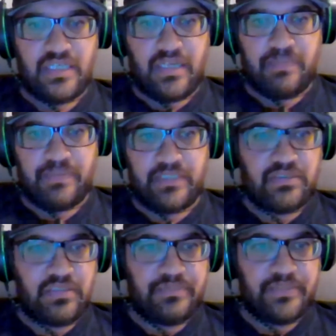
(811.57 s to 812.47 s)
couple of
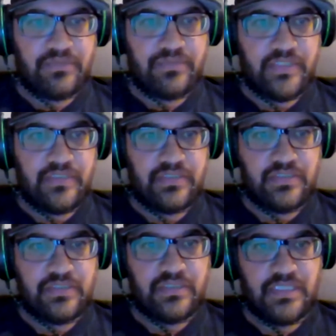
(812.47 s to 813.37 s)
types of
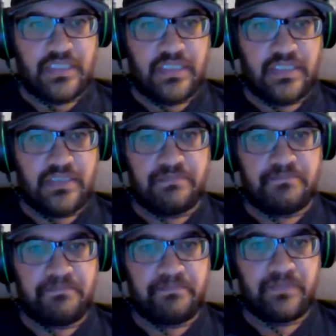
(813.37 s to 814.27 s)
things. Let
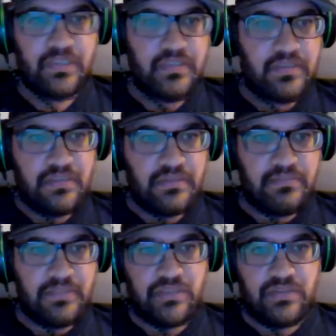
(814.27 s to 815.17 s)

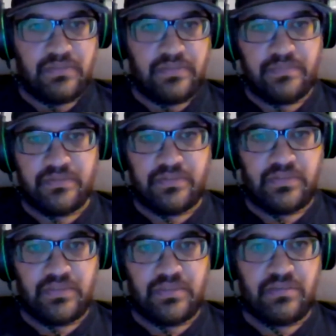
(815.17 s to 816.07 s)
me
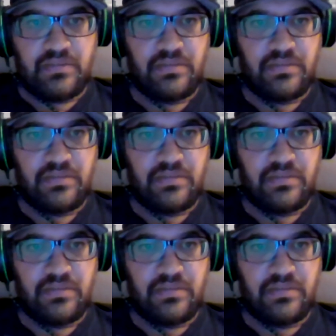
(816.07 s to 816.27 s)
show.